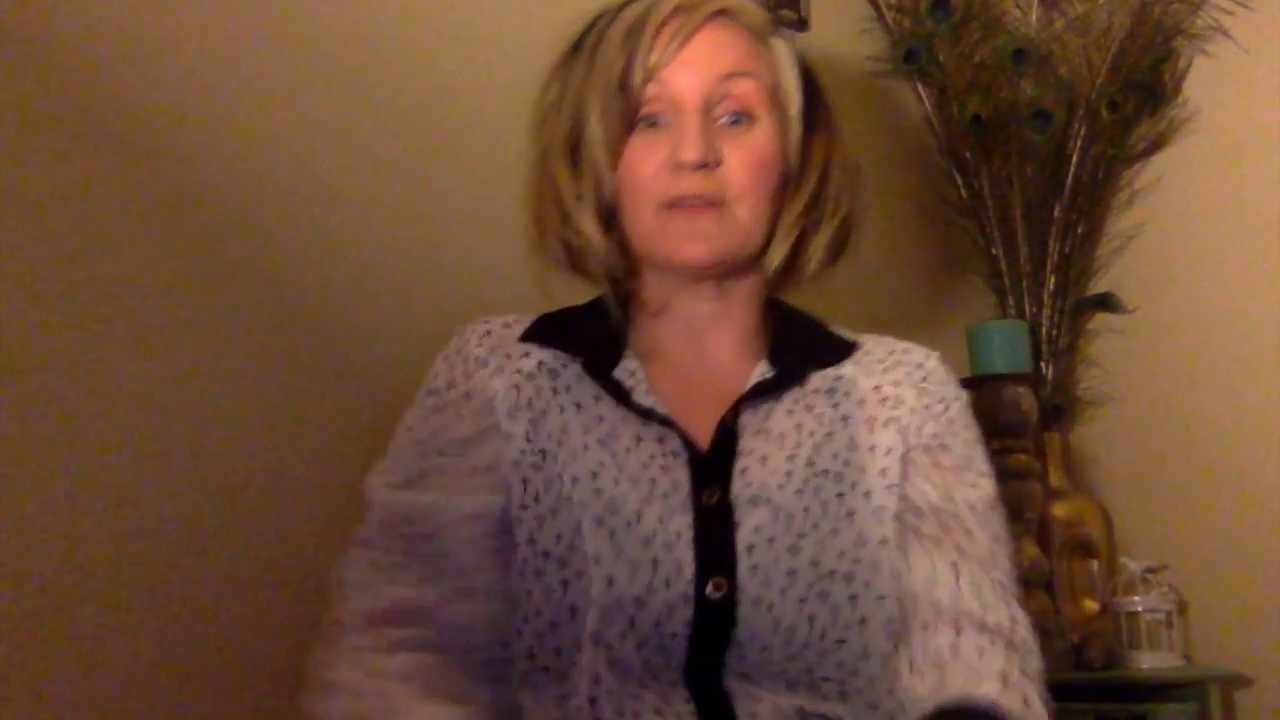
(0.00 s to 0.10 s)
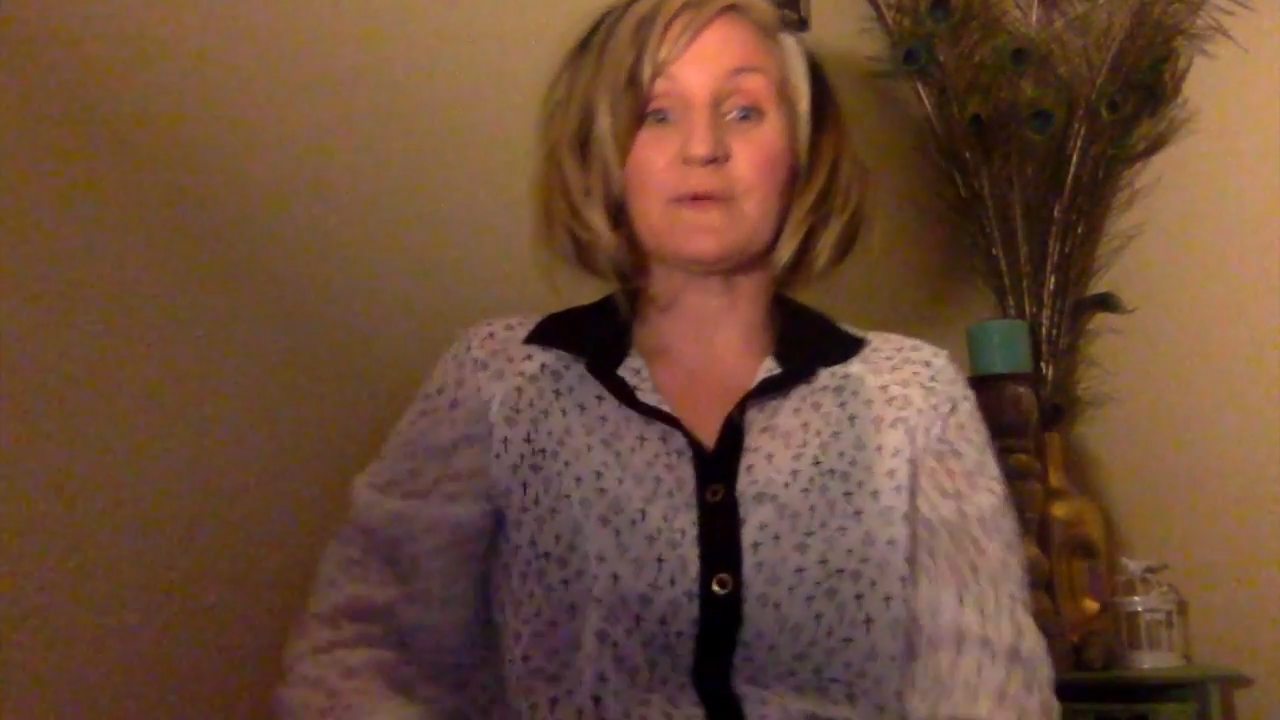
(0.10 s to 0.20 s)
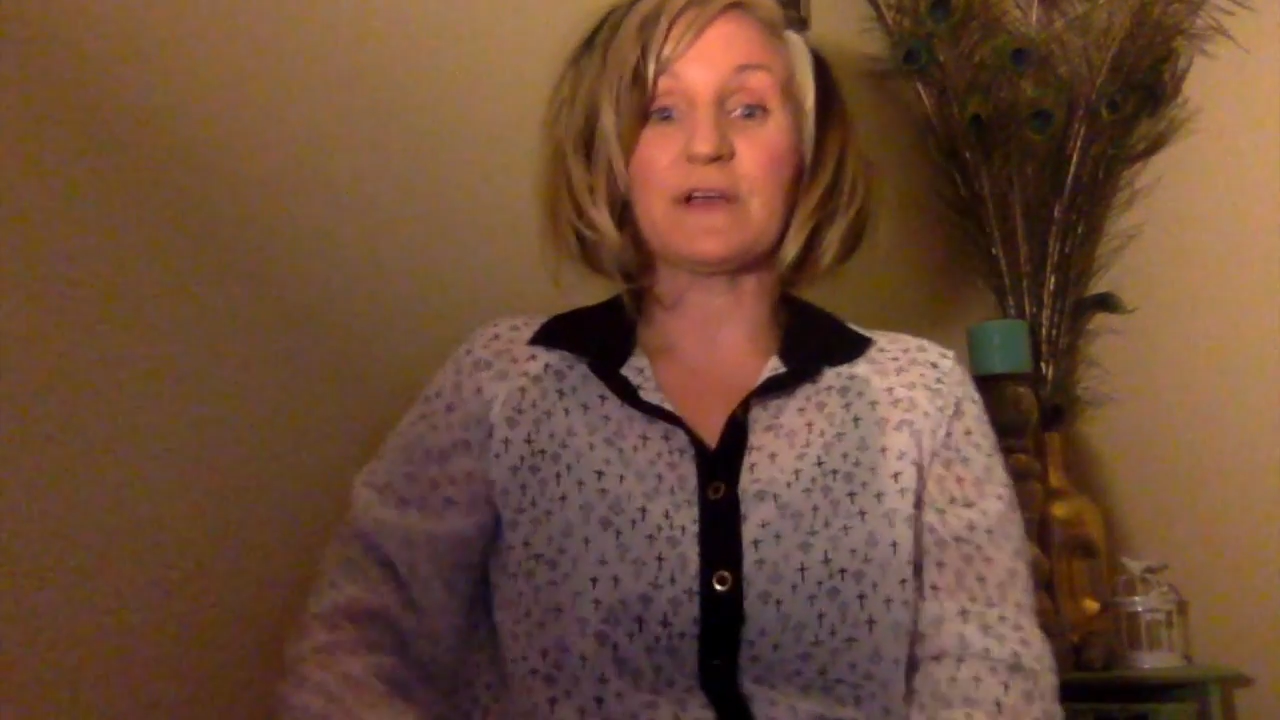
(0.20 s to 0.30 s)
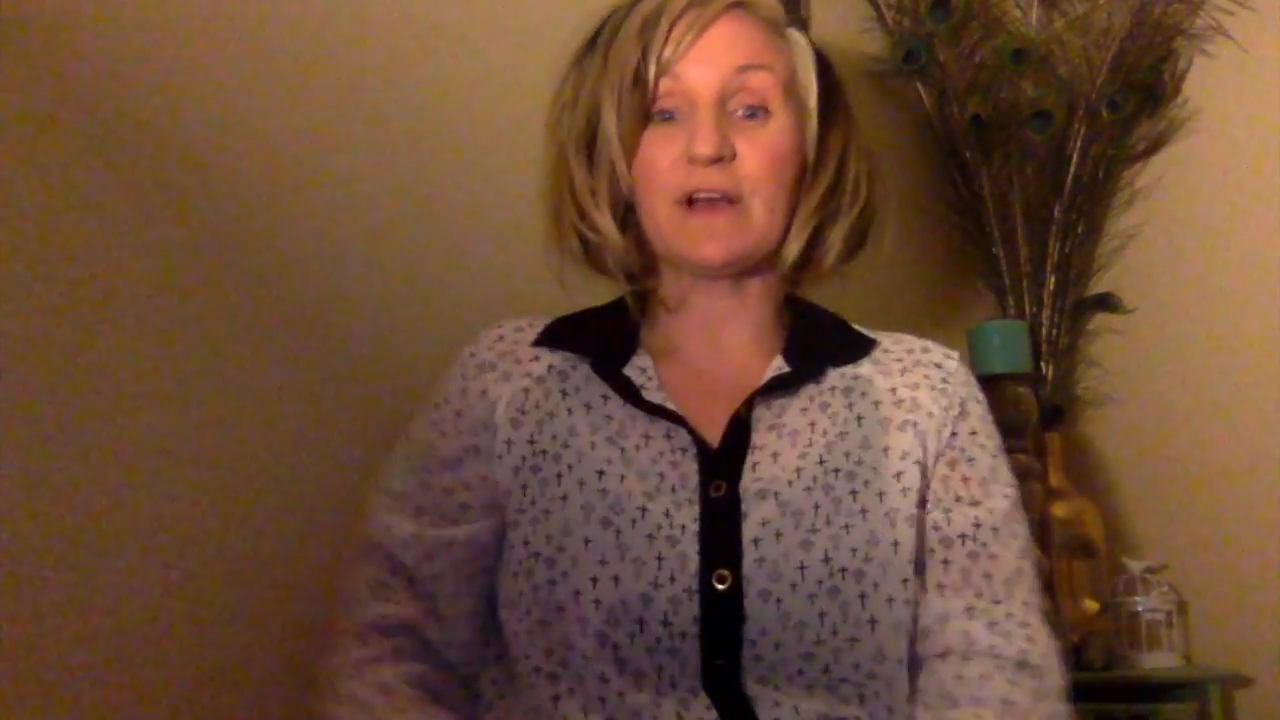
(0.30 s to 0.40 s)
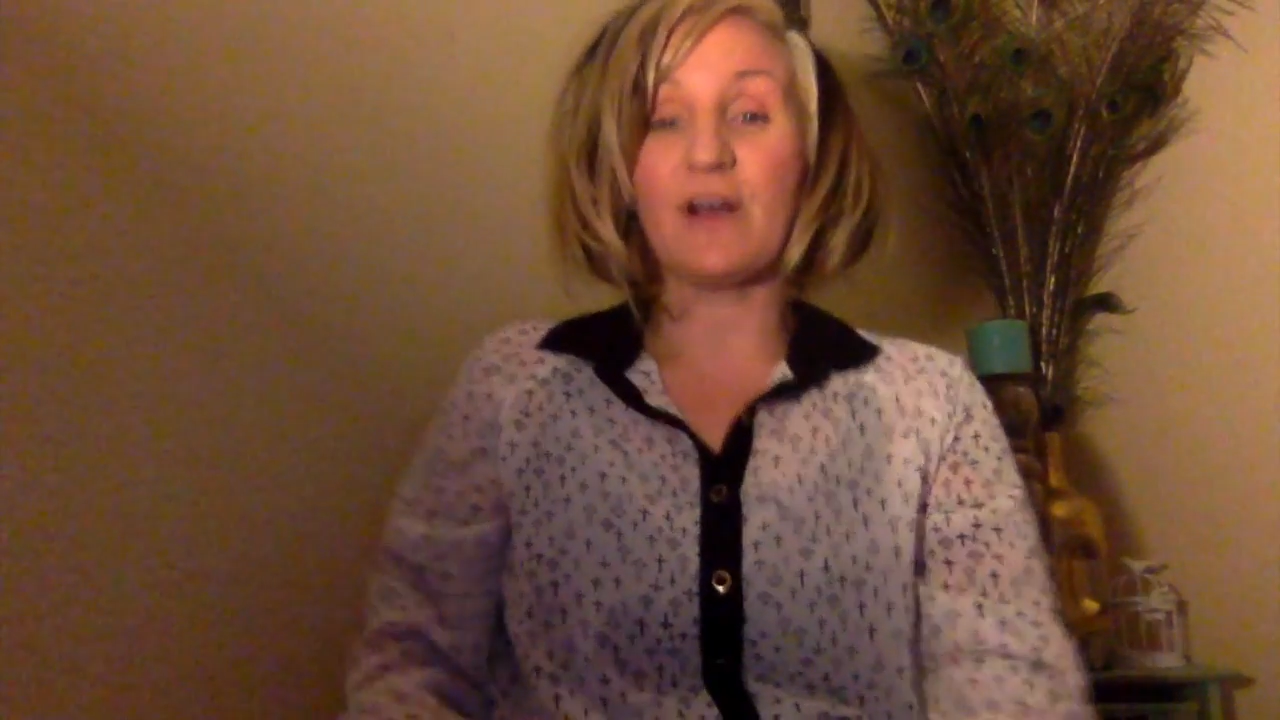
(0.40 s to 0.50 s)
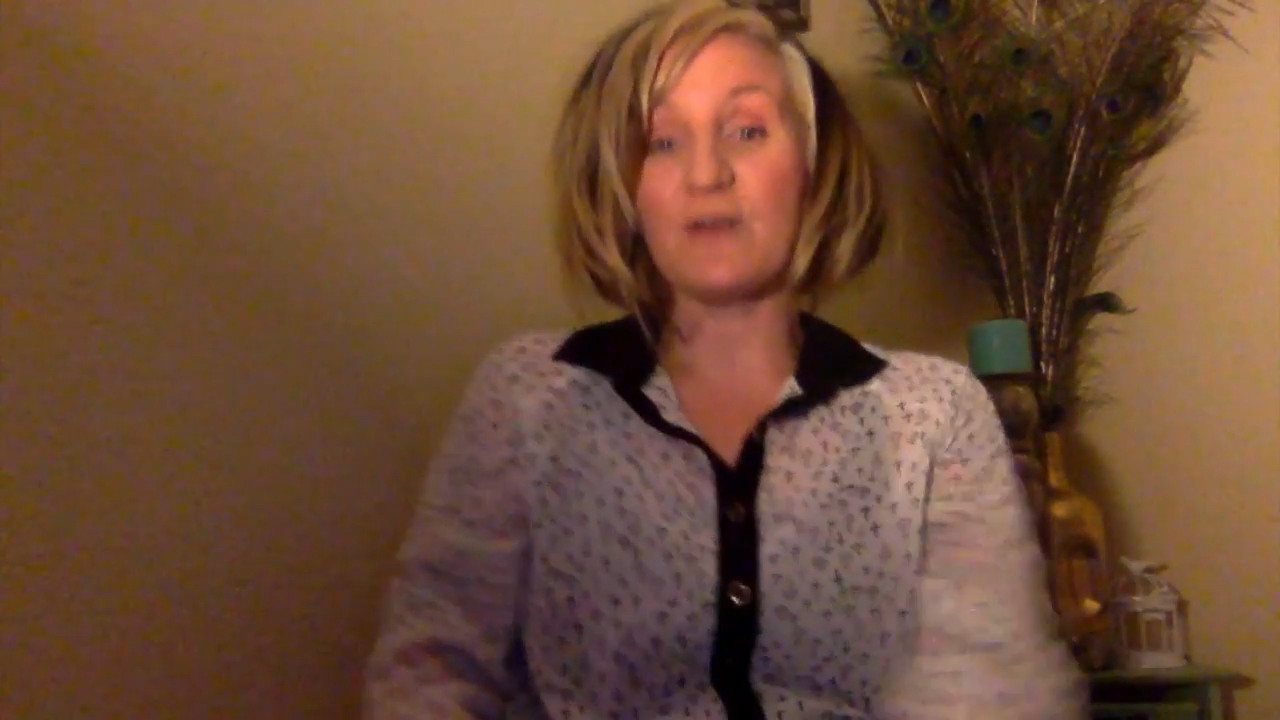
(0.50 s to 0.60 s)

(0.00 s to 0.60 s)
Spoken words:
we go,